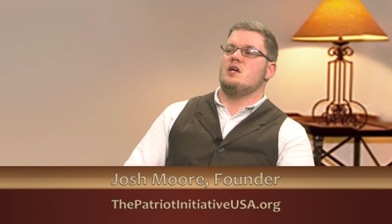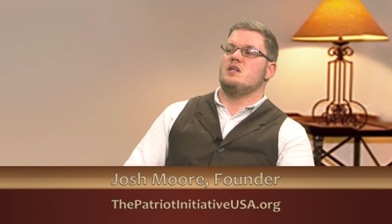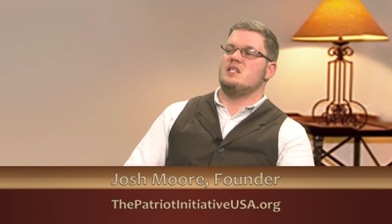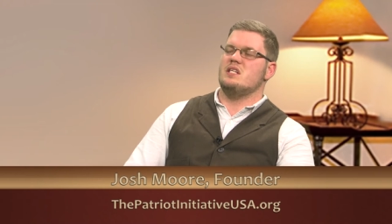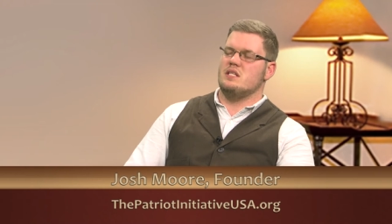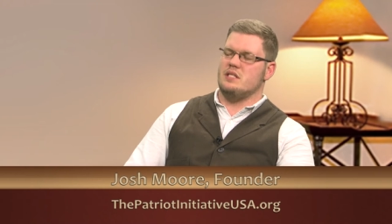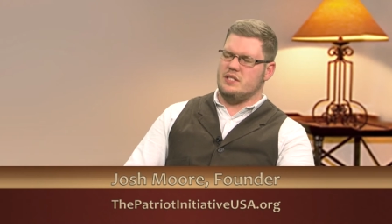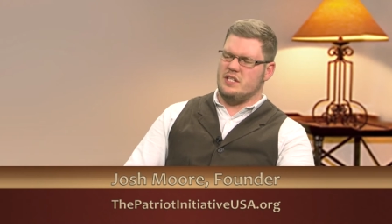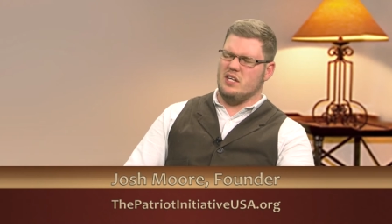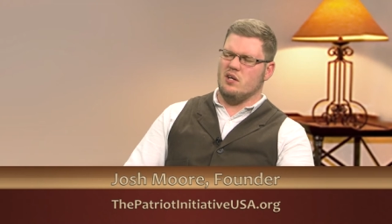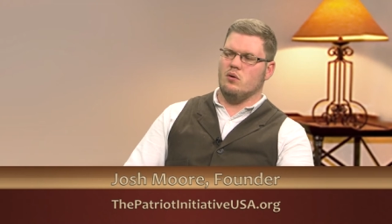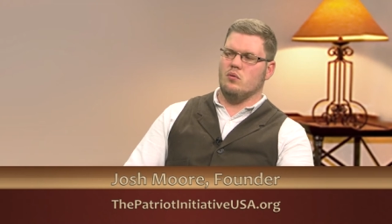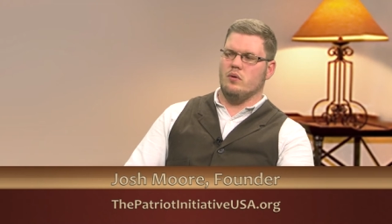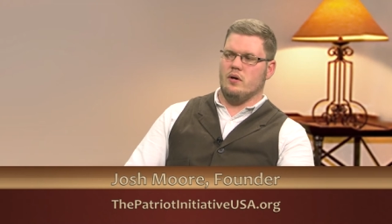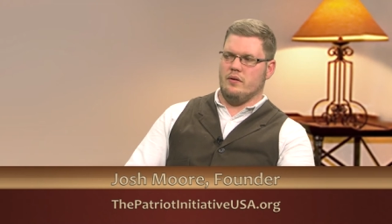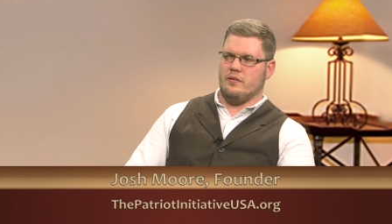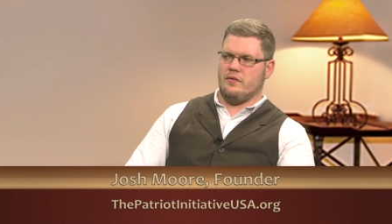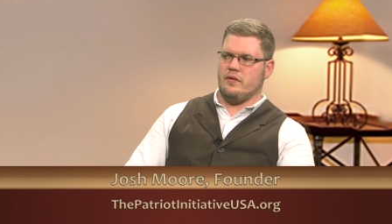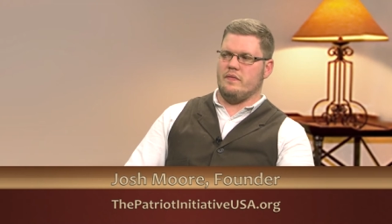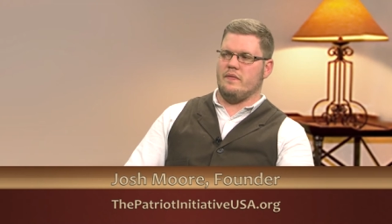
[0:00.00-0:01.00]
to deal
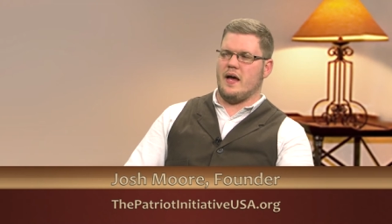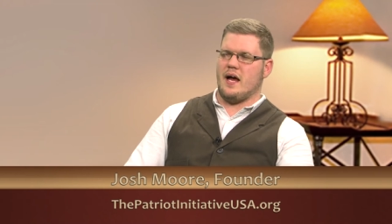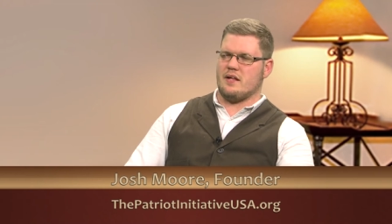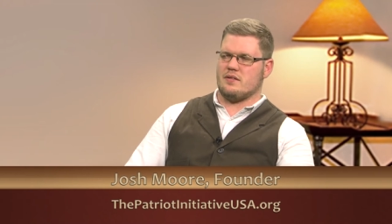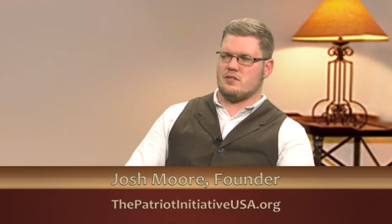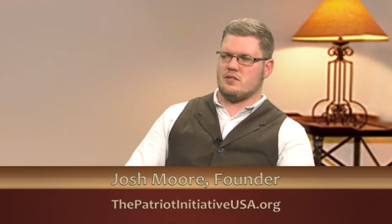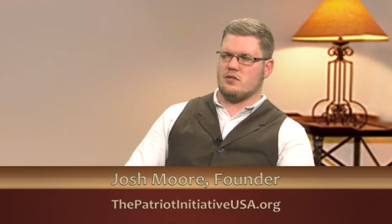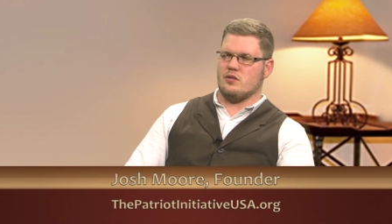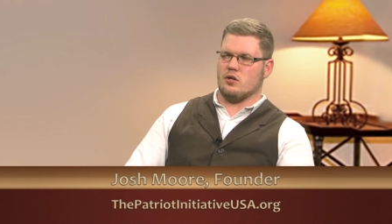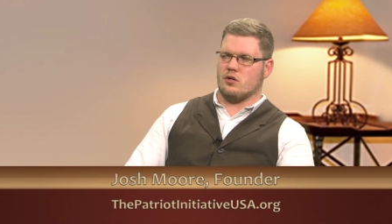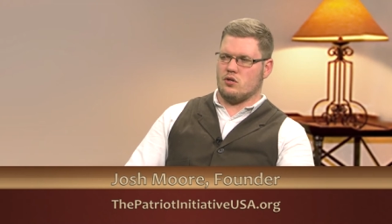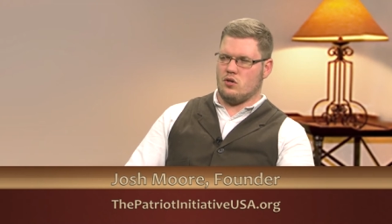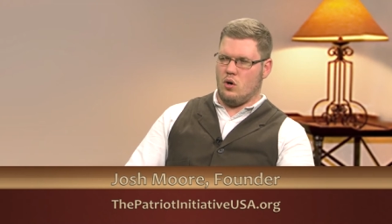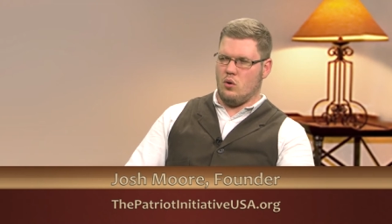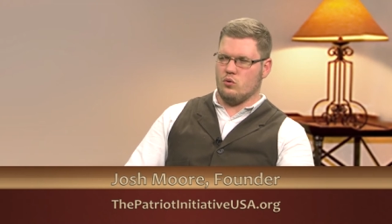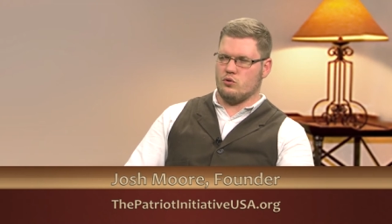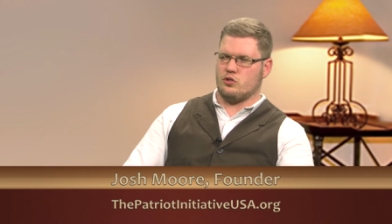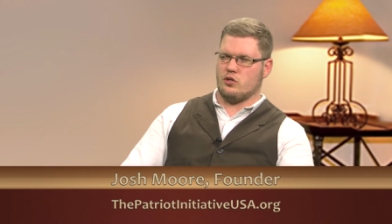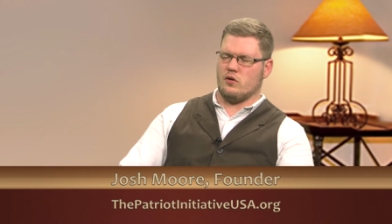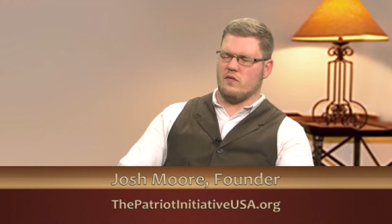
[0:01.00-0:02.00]
with, and that's the
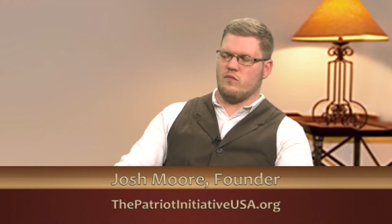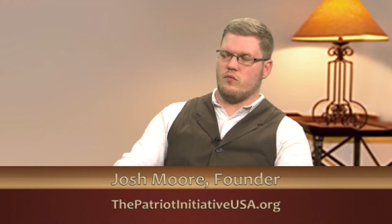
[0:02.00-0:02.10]
culture.